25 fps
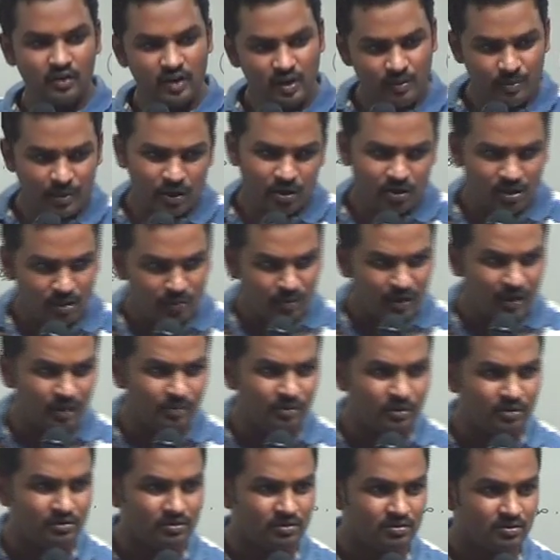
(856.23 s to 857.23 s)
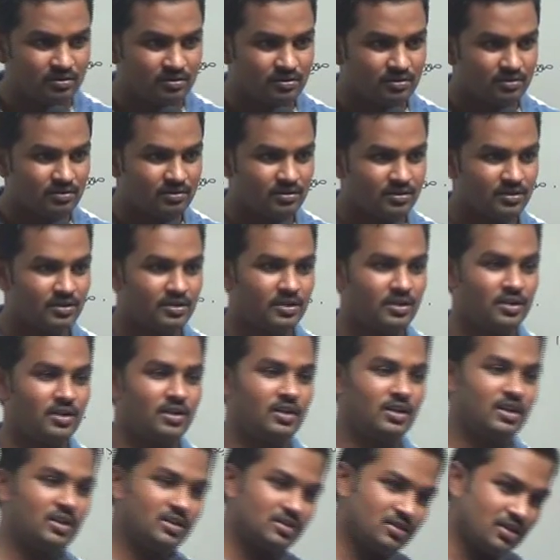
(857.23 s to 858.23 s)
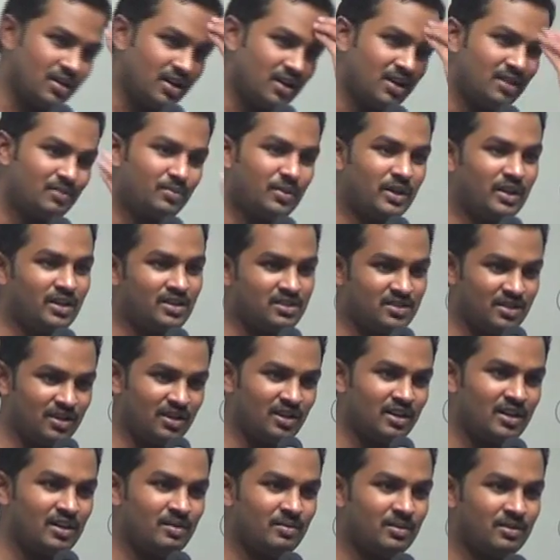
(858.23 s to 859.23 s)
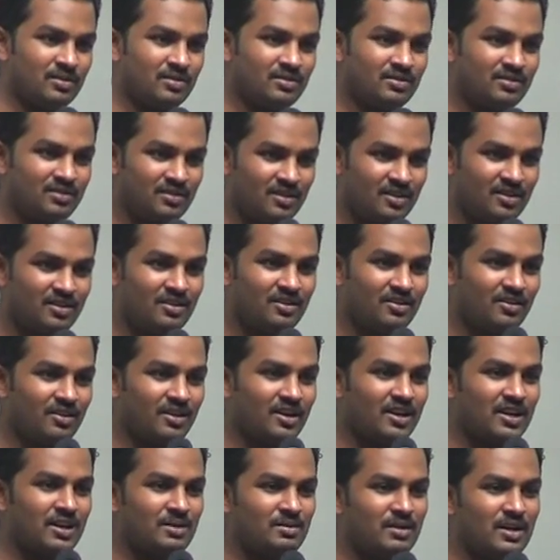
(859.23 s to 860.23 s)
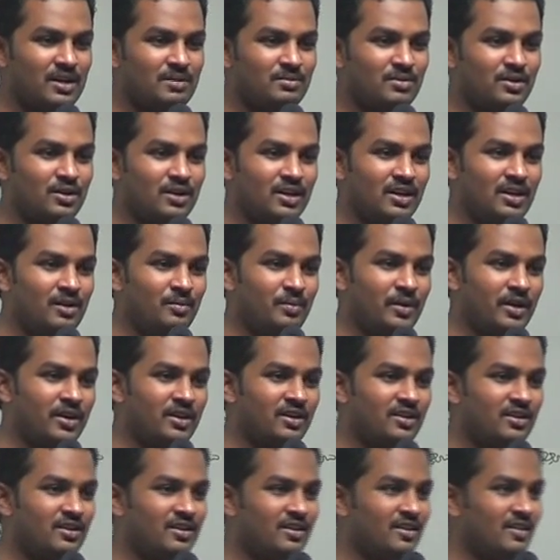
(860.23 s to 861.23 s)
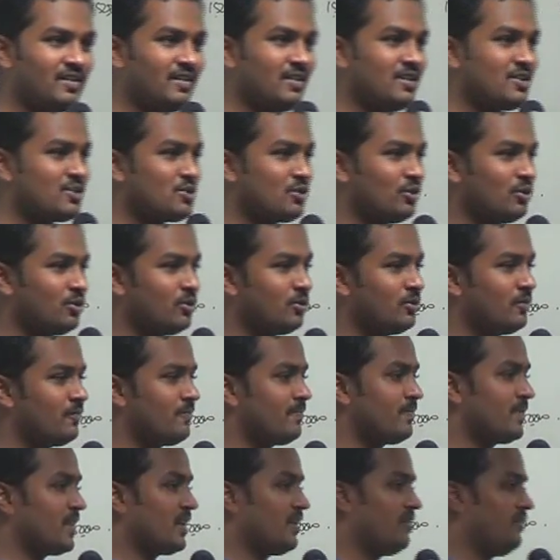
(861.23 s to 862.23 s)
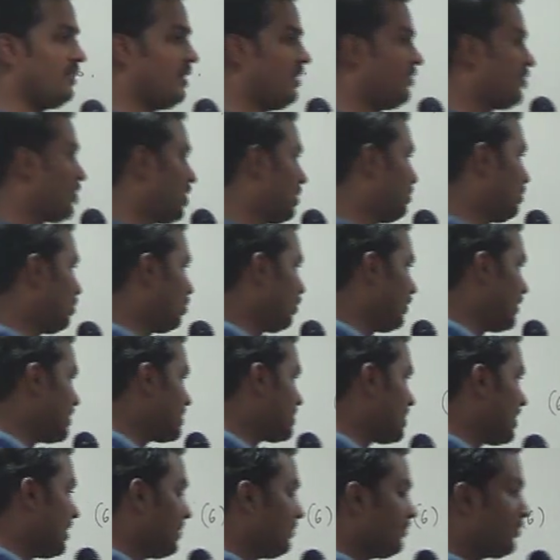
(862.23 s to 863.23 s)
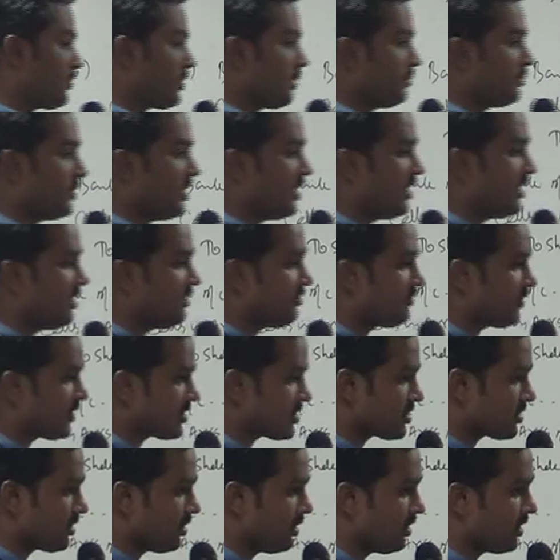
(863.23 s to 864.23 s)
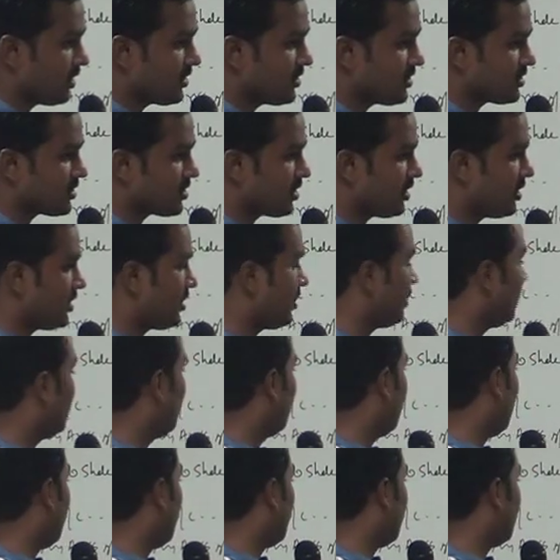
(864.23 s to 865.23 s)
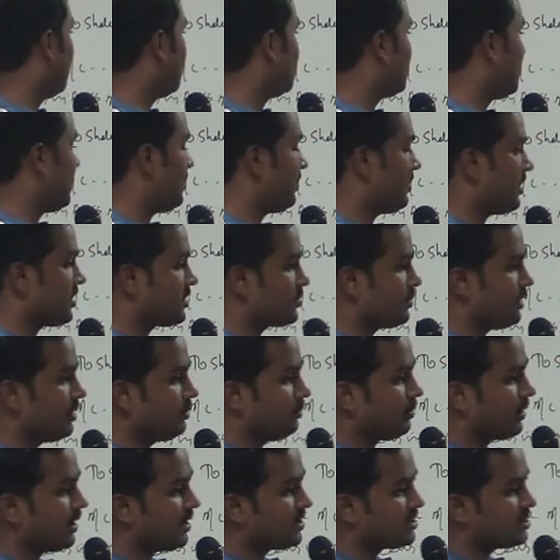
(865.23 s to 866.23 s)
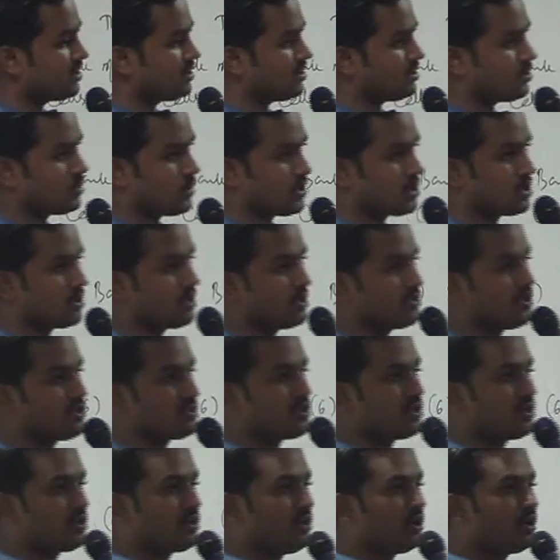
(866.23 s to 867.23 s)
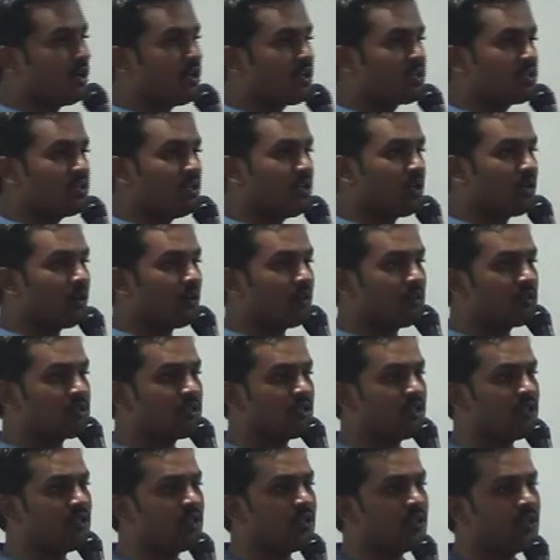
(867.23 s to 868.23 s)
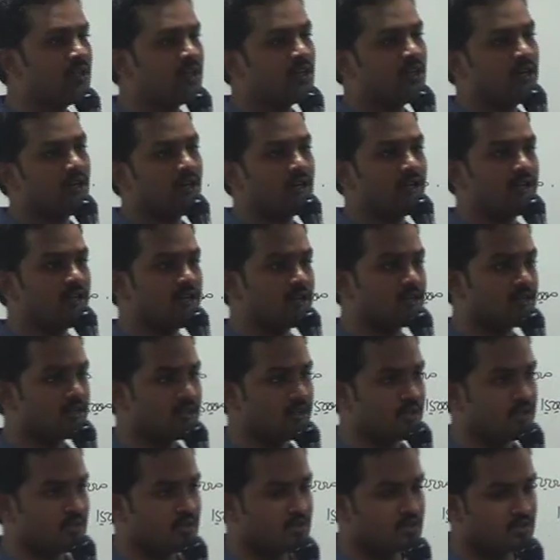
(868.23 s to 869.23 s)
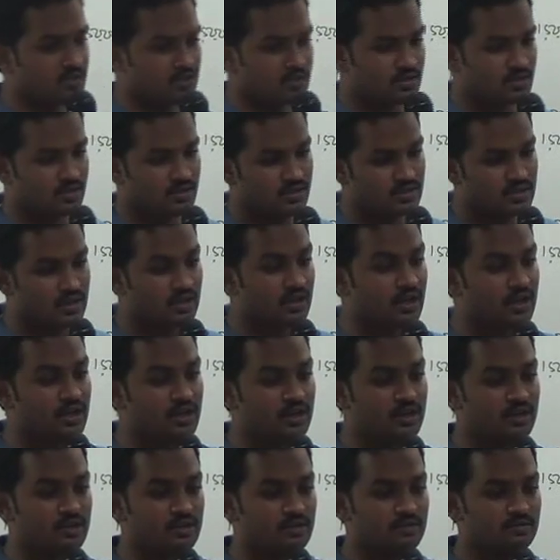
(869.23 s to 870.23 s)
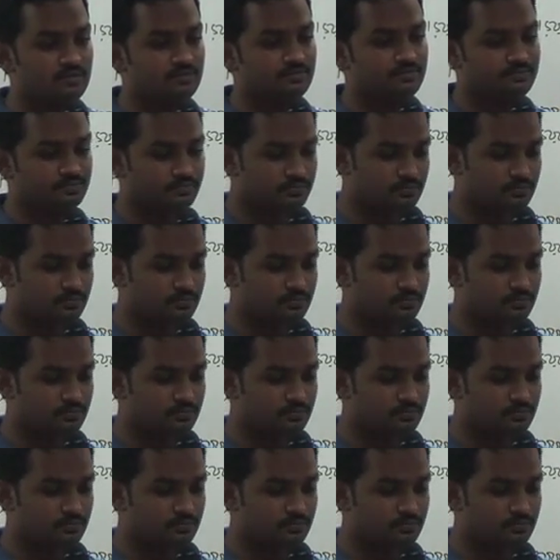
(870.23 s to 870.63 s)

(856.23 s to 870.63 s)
Will you pay double amount? He is not paying single amount. Or double amount he will pay. So we have to remove his name from the first call register and his name has been placed in the special register called as the calls in arrears register. Is it clear?